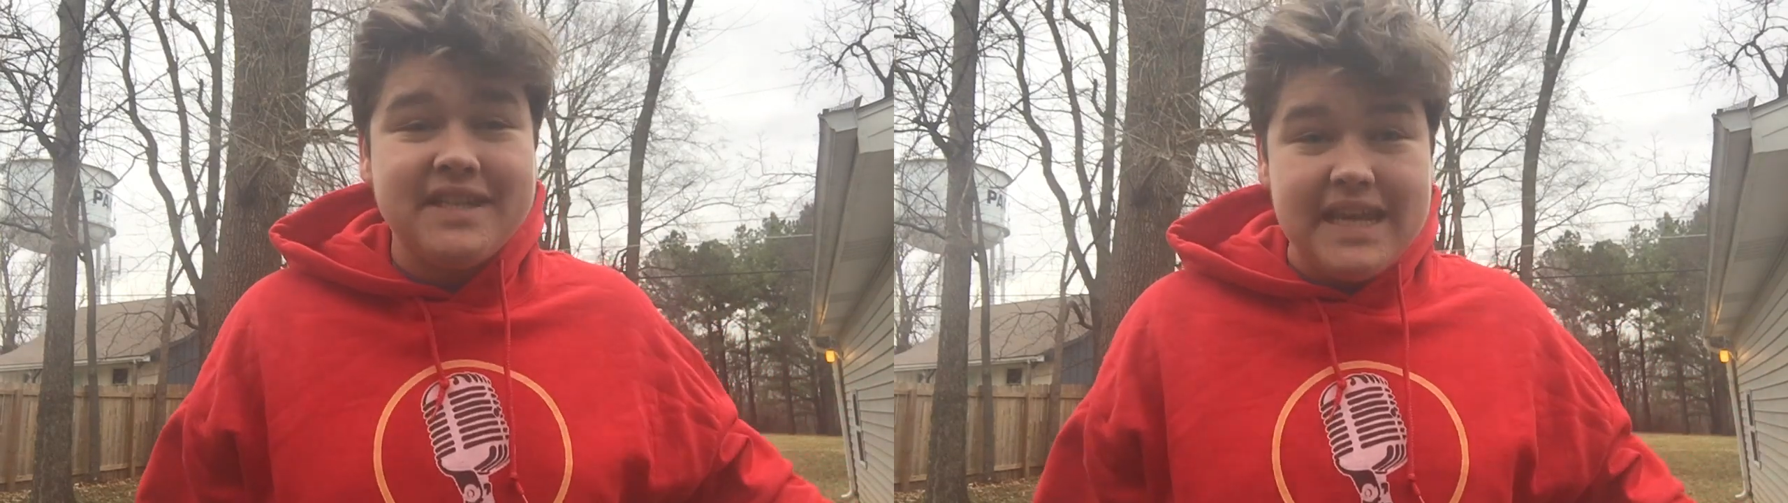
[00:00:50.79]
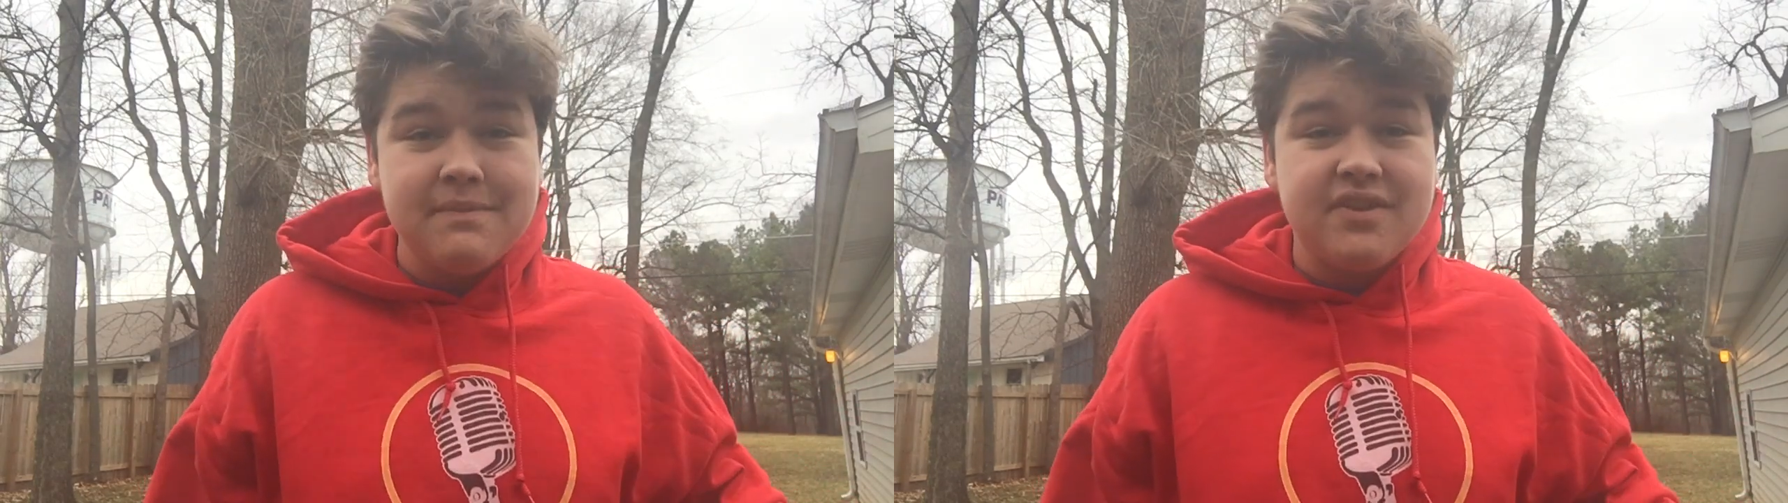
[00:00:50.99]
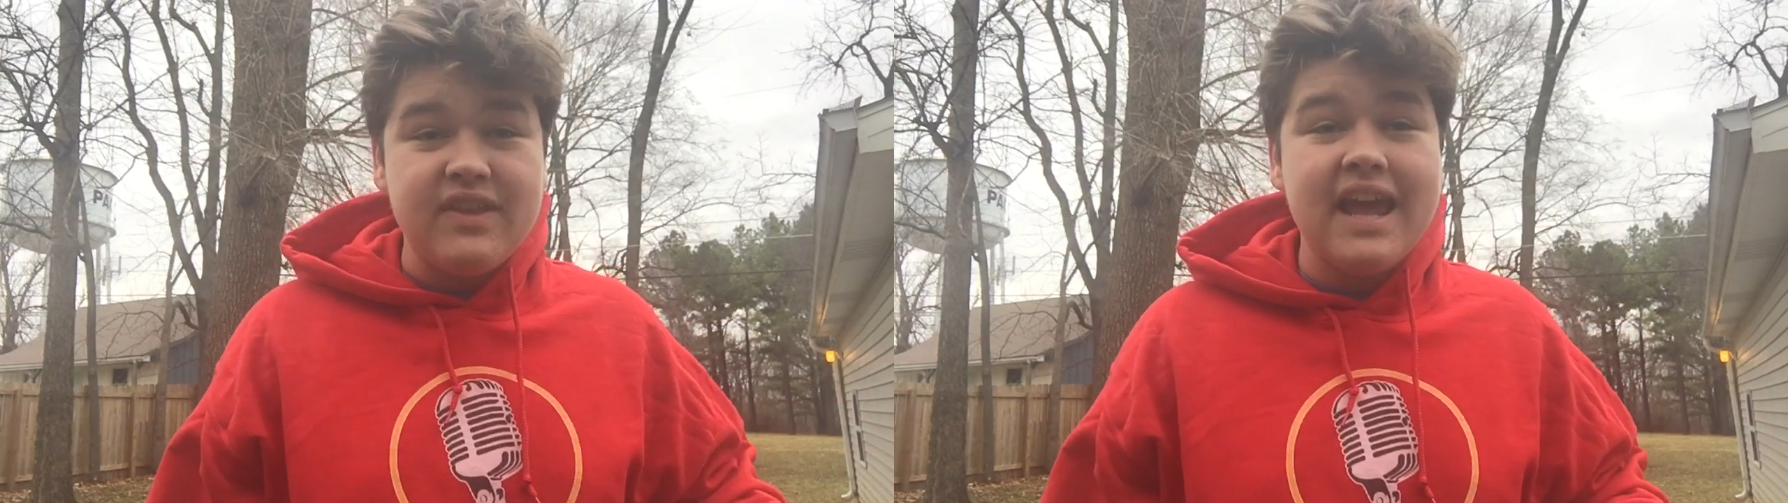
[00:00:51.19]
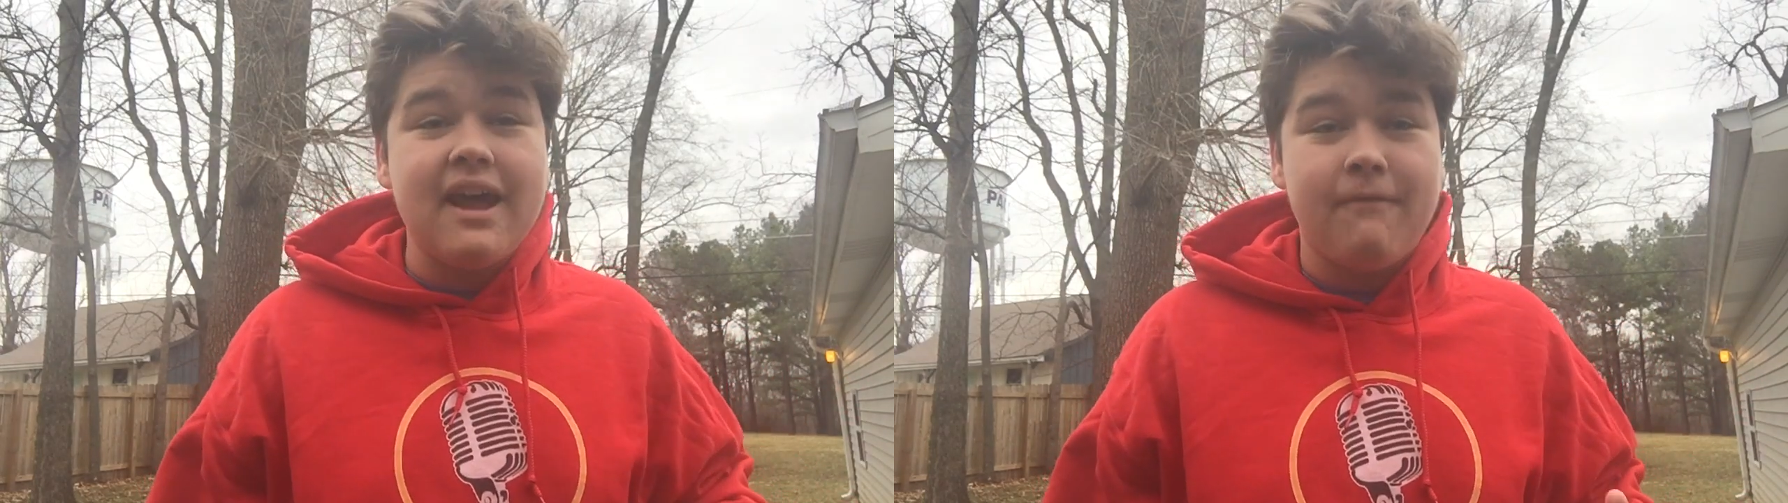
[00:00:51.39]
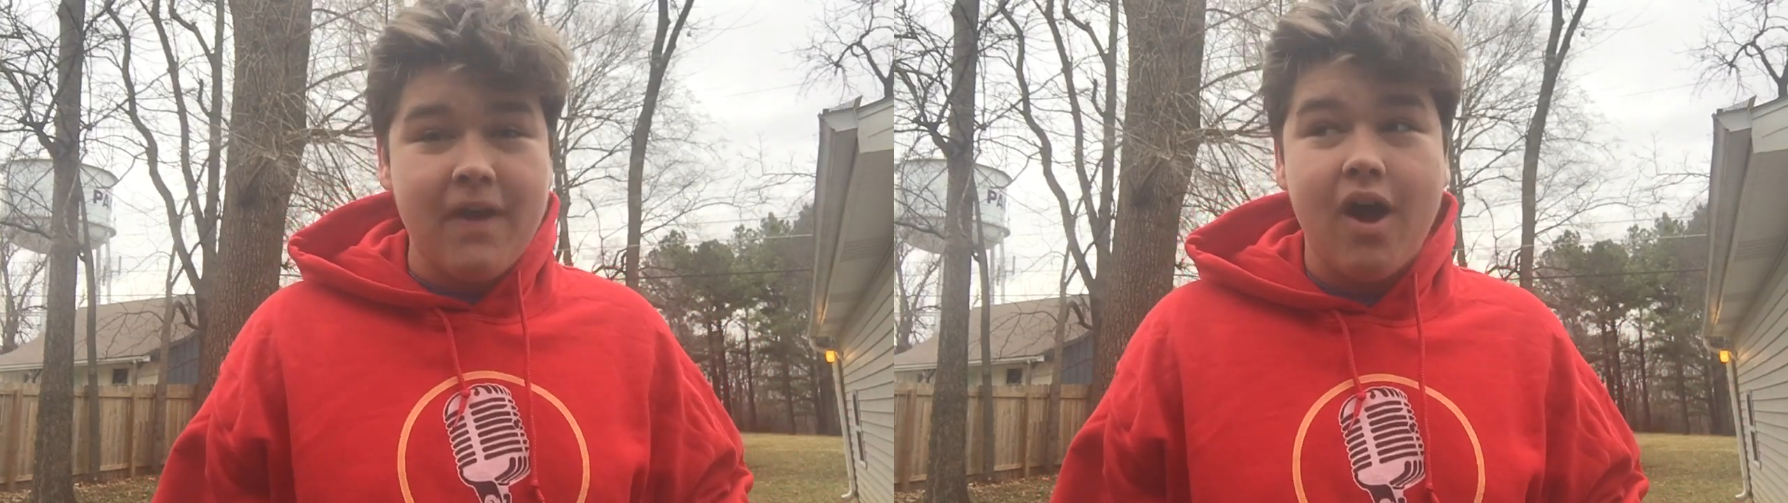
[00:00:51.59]
teams in the
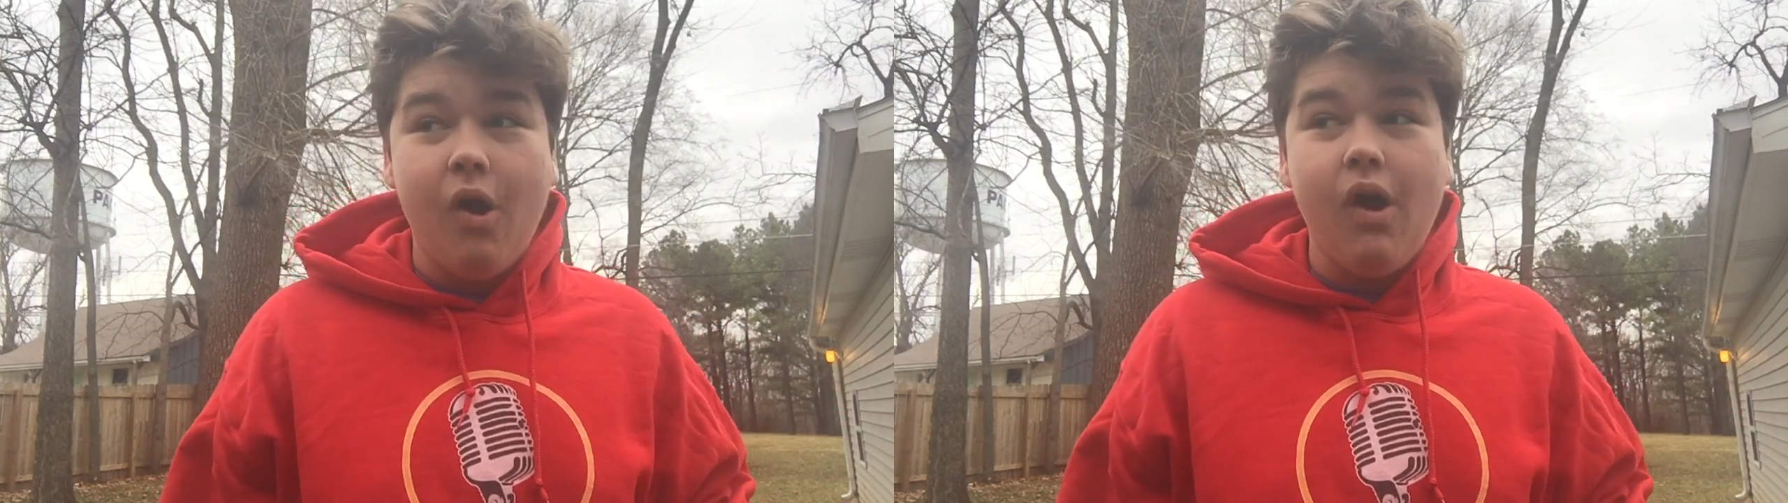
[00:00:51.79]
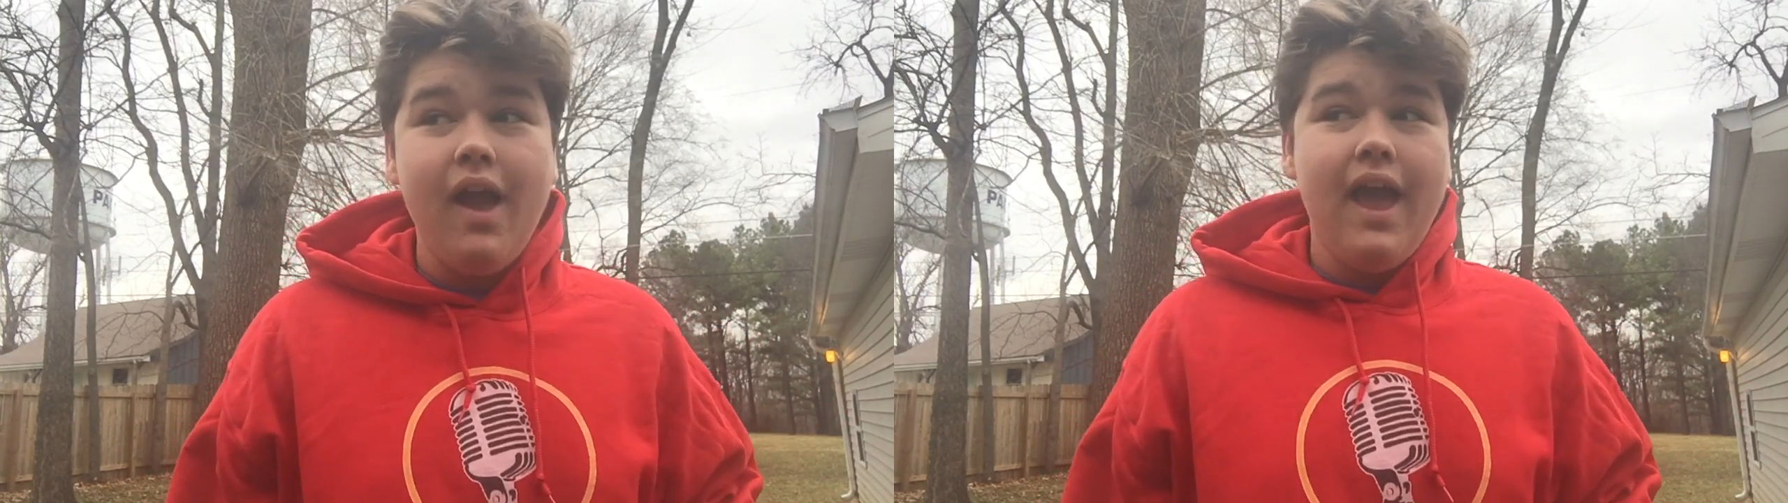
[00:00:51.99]
NFL.